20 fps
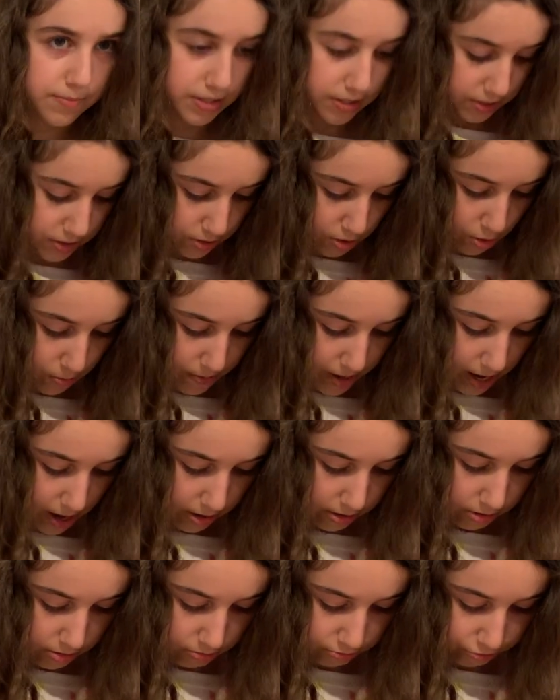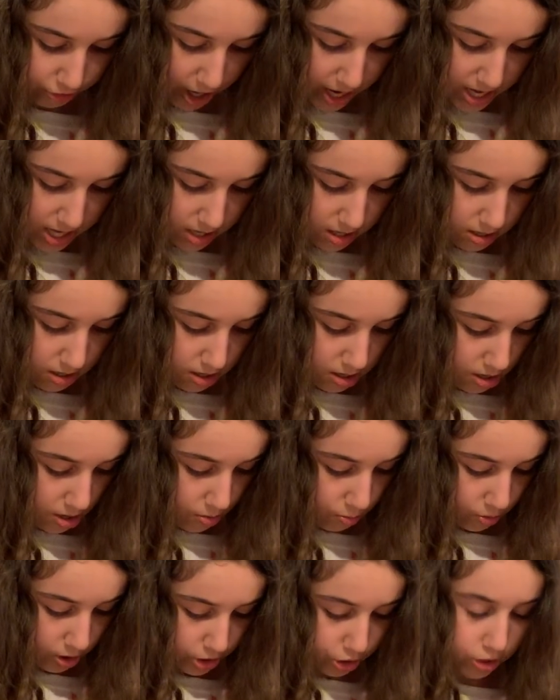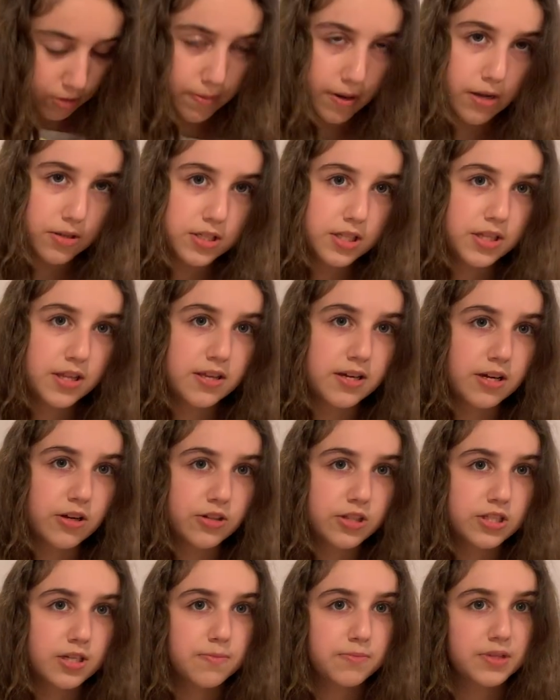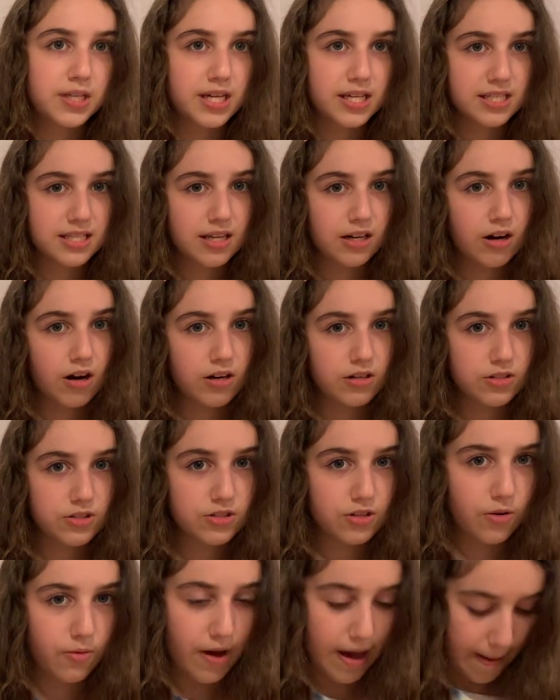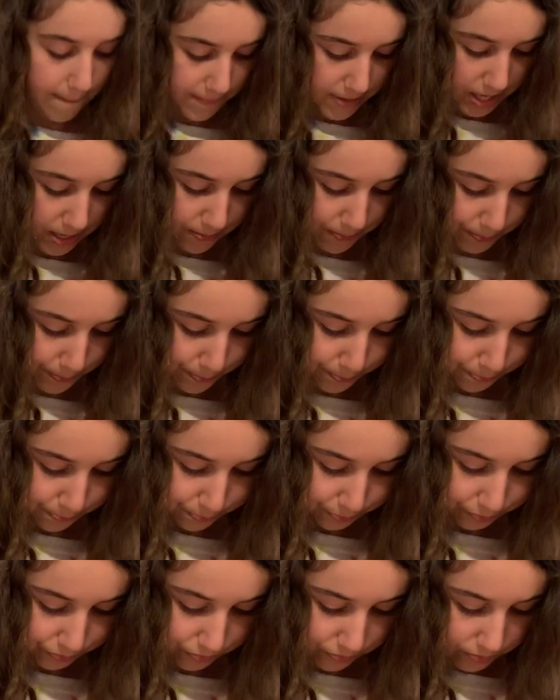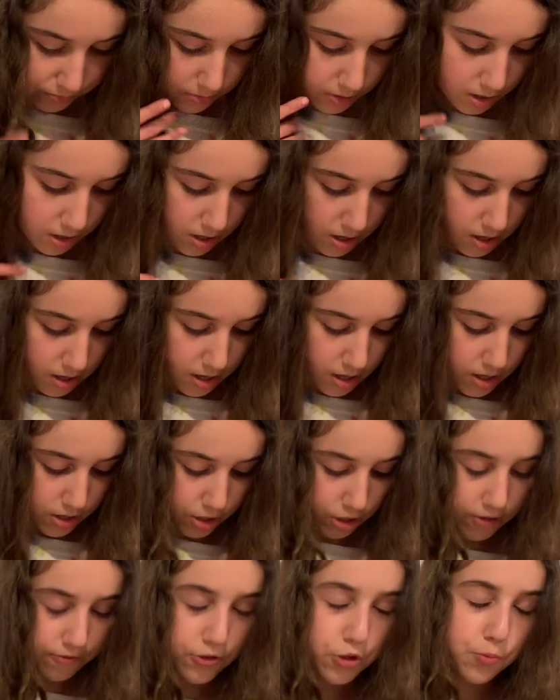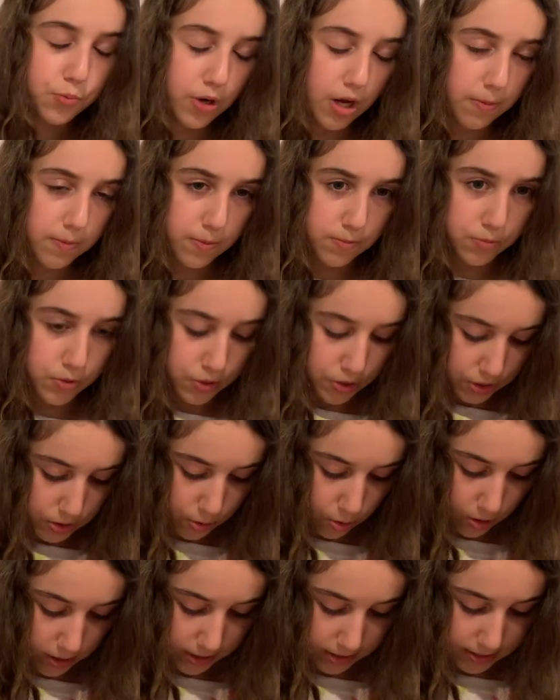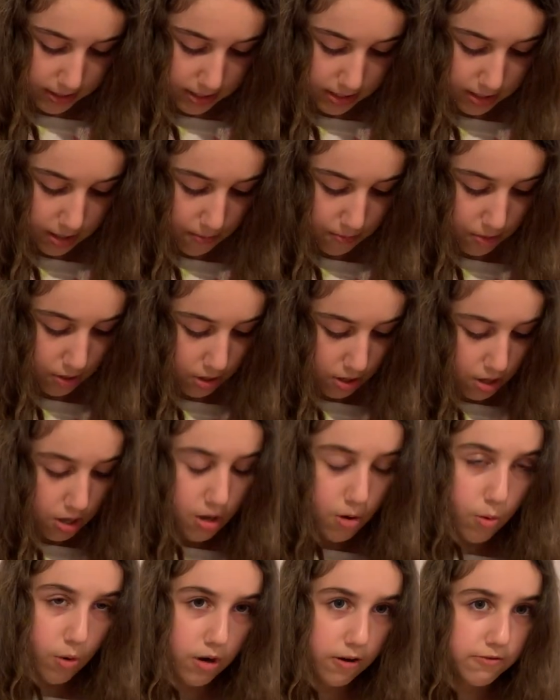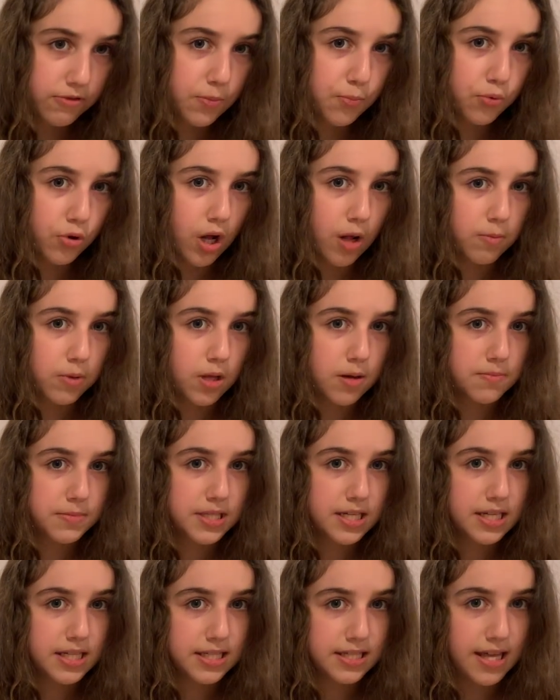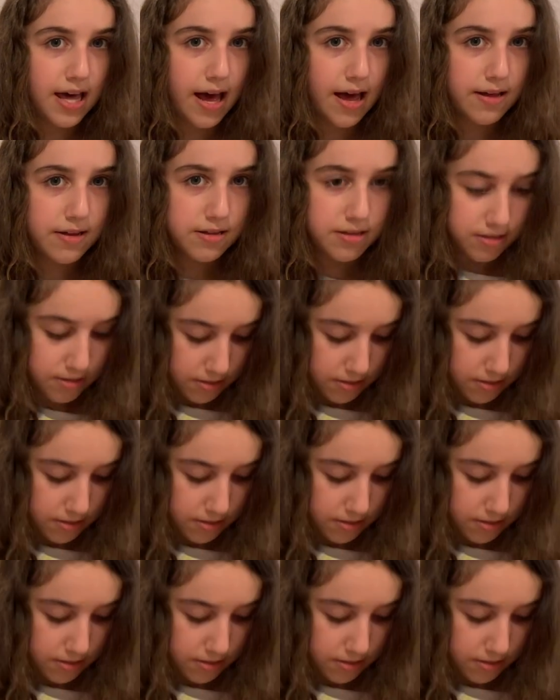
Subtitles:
been so bad, right? Well, you're about to hear some things that aren't so happy. There are a few problems with the scoring system. One of the problems is that